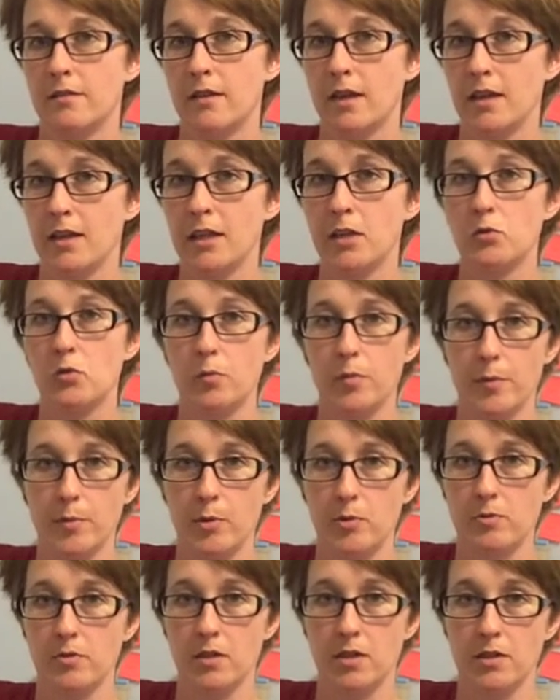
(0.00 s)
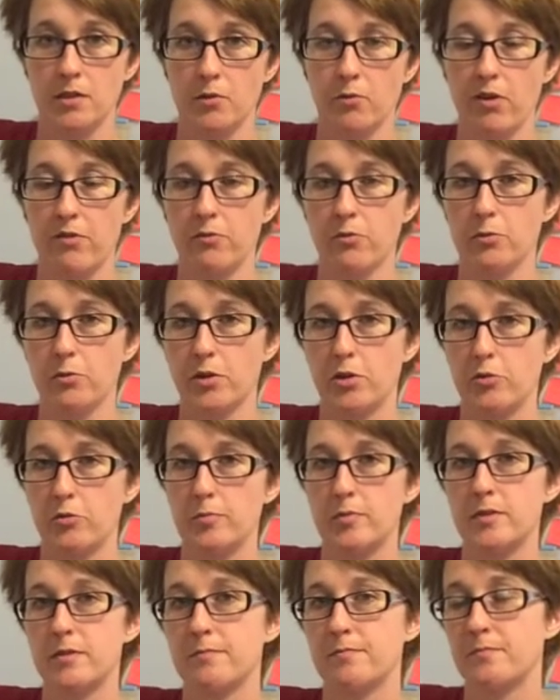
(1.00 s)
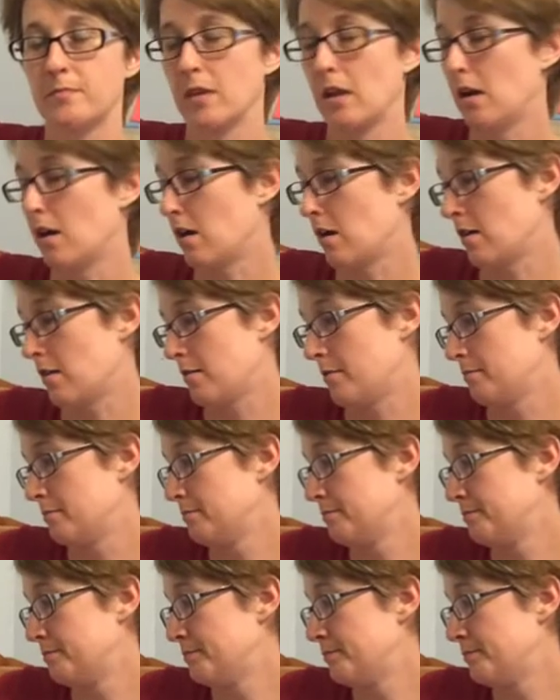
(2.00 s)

a link will be posted on their Ravelry groups. Um,